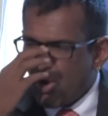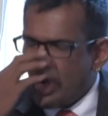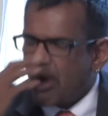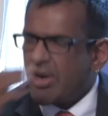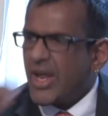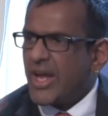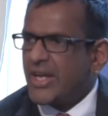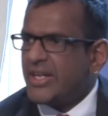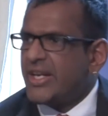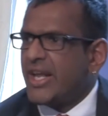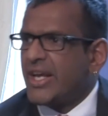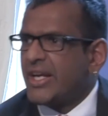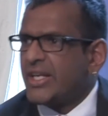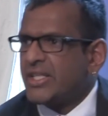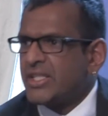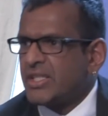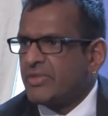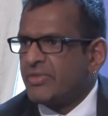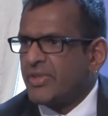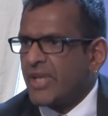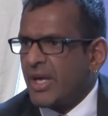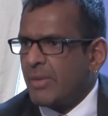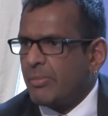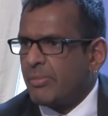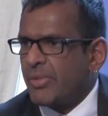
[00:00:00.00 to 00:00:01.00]
run a
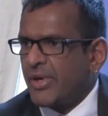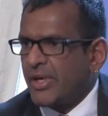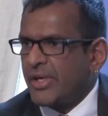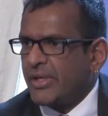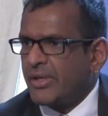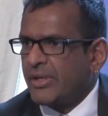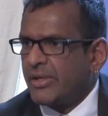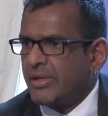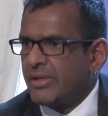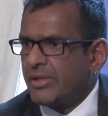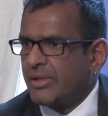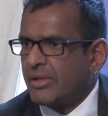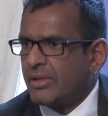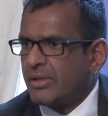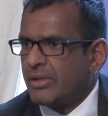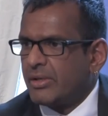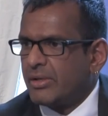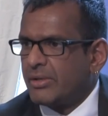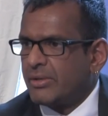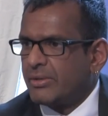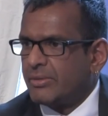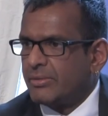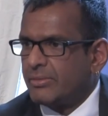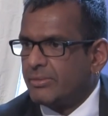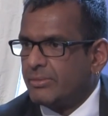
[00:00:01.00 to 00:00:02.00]
negative campaign.
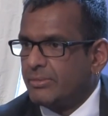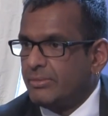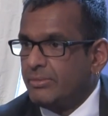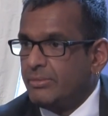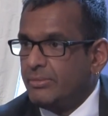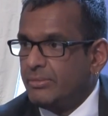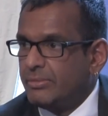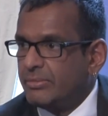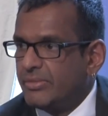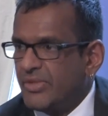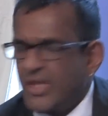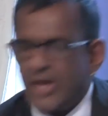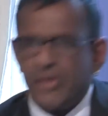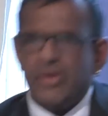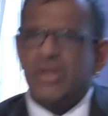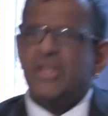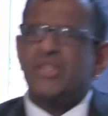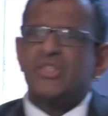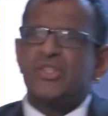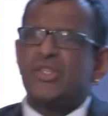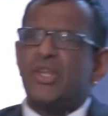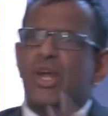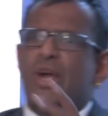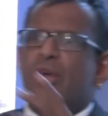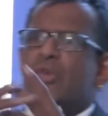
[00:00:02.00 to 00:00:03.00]
There
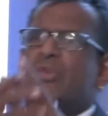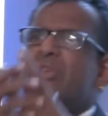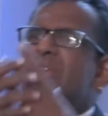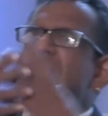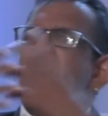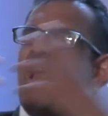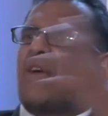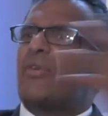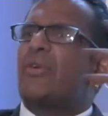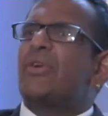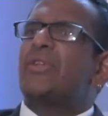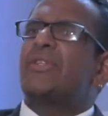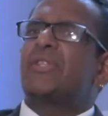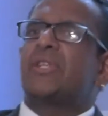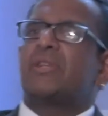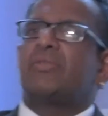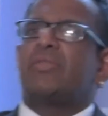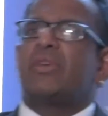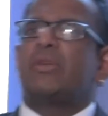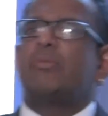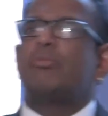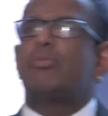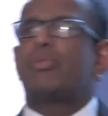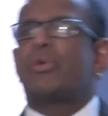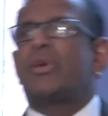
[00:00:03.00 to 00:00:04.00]
is no
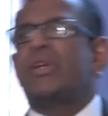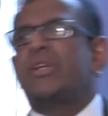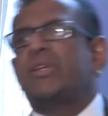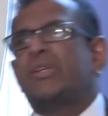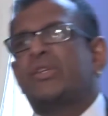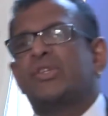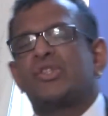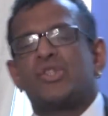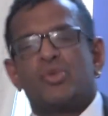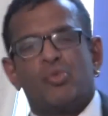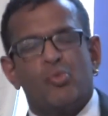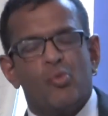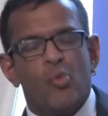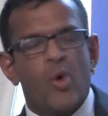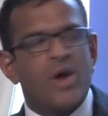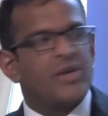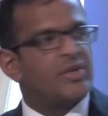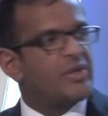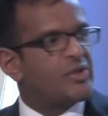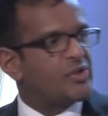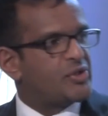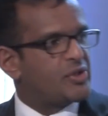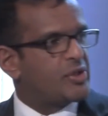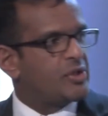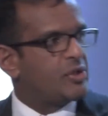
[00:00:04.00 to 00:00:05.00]
narrative in Britain to
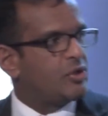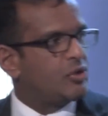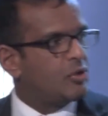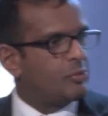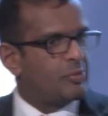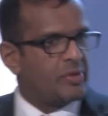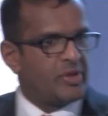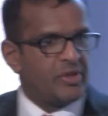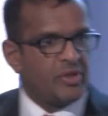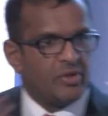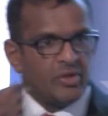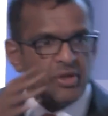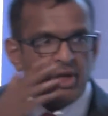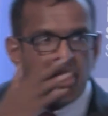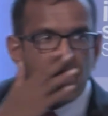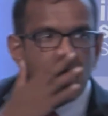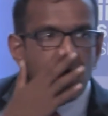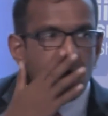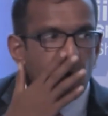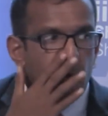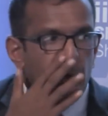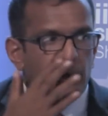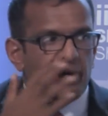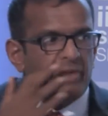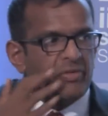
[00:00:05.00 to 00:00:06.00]
wed us to the European Union.
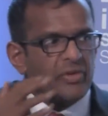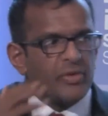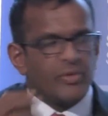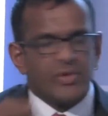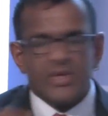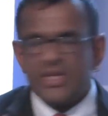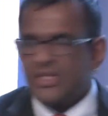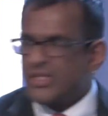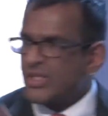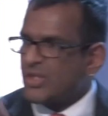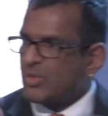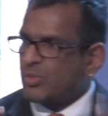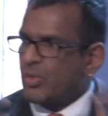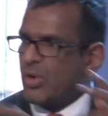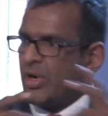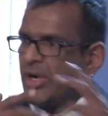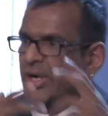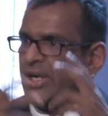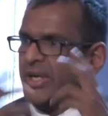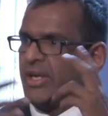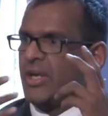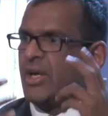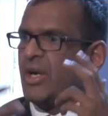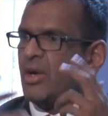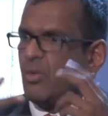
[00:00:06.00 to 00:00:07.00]
One of the reasons
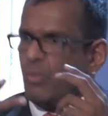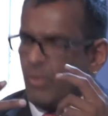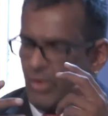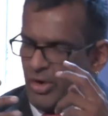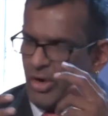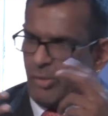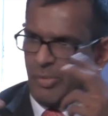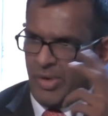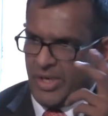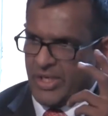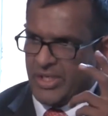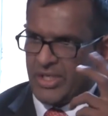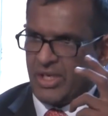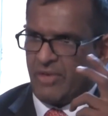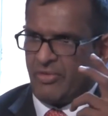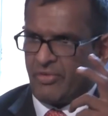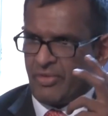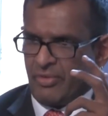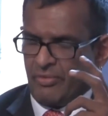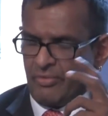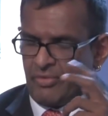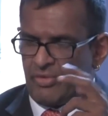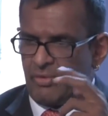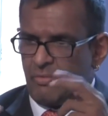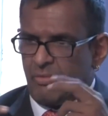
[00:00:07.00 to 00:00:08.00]
why we're a bit
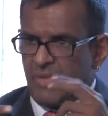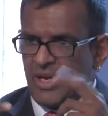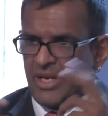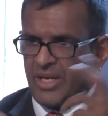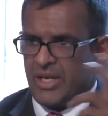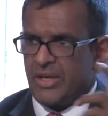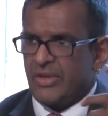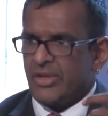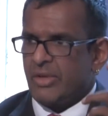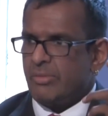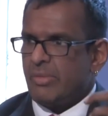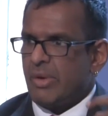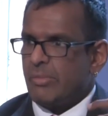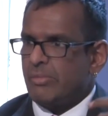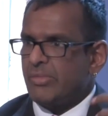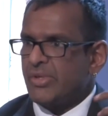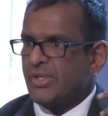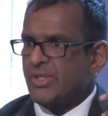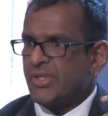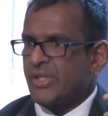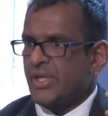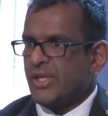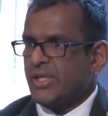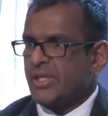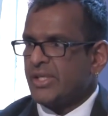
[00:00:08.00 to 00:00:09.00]
different from many other member
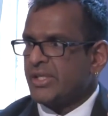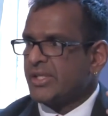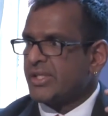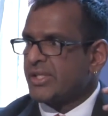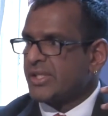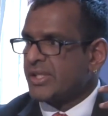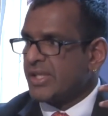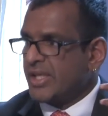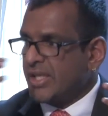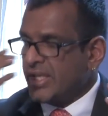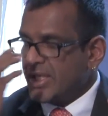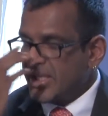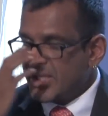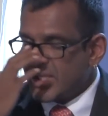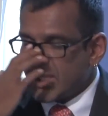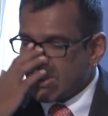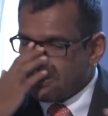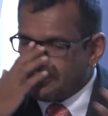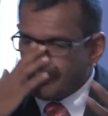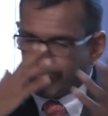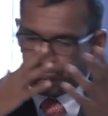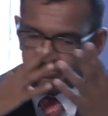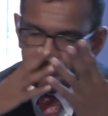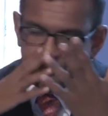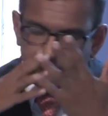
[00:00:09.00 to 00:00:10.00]
states
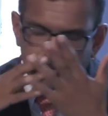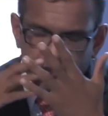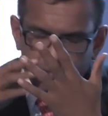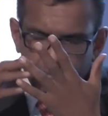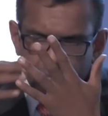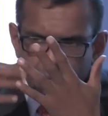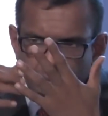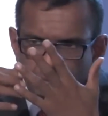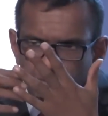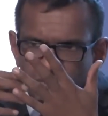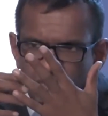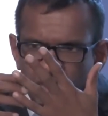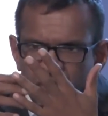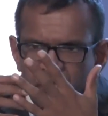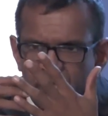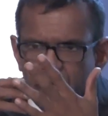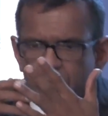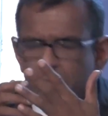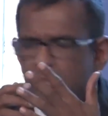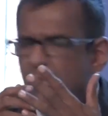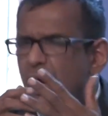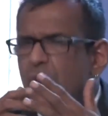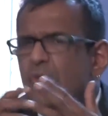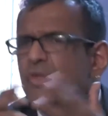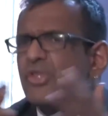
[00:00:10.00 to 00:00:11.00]
is, for
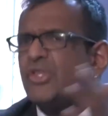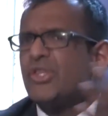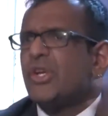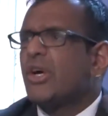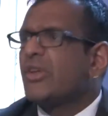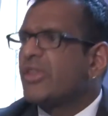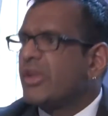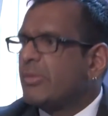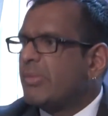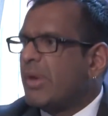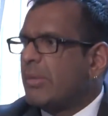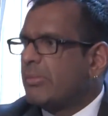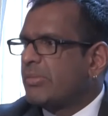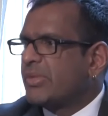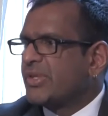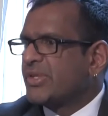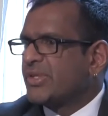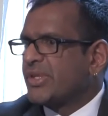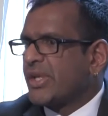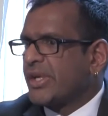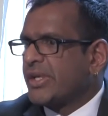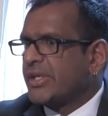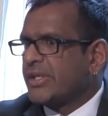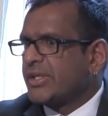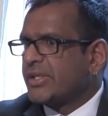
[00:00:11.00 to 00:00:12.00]
most other member
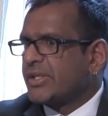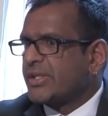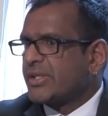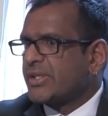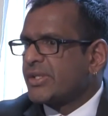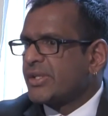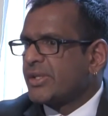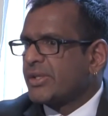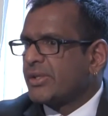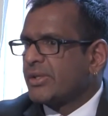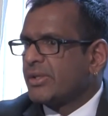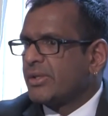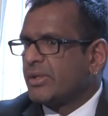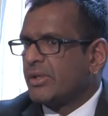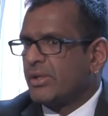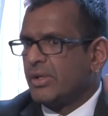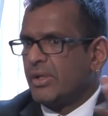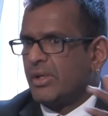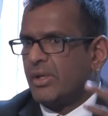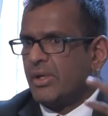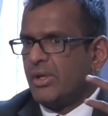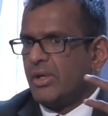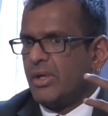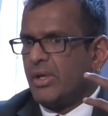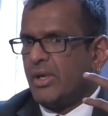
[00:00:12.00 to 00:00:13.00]
states,
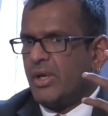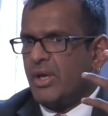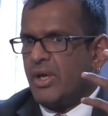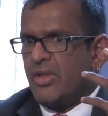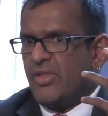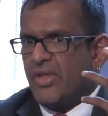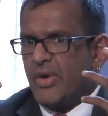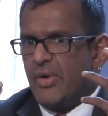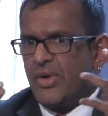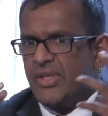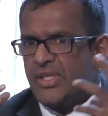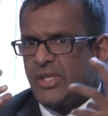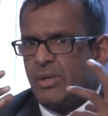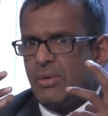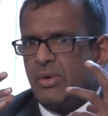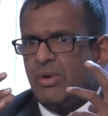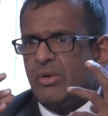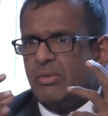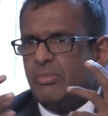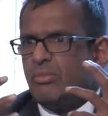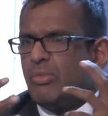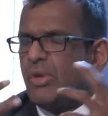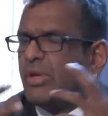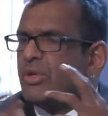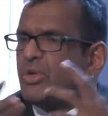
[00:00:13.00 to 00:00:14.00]

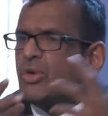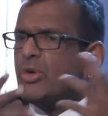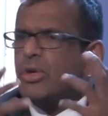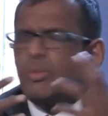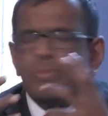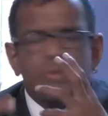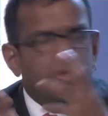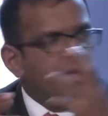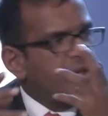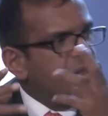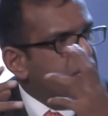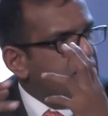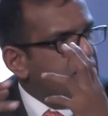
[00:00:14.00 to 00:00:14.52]
European